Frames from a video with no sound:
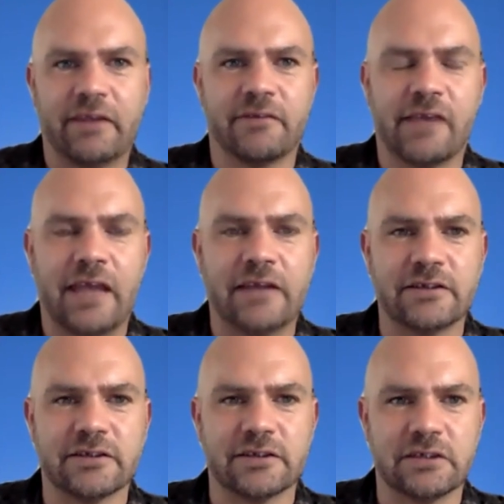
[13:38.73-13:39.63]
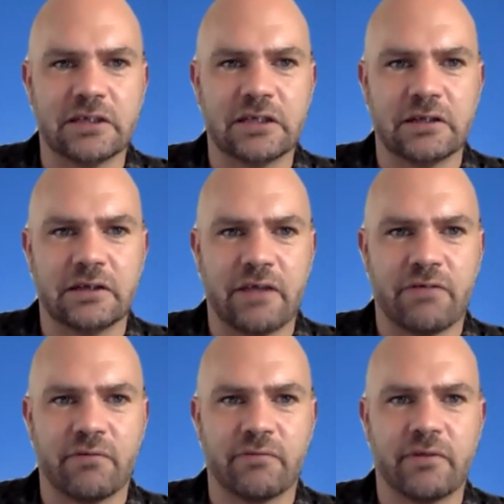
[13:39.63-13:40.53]
cutting edge and, and that
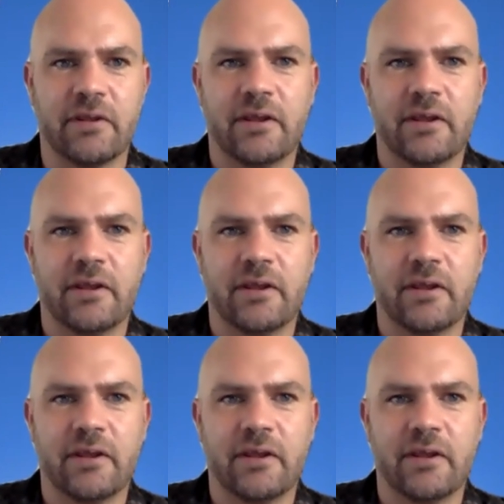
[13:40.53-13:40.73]
sort of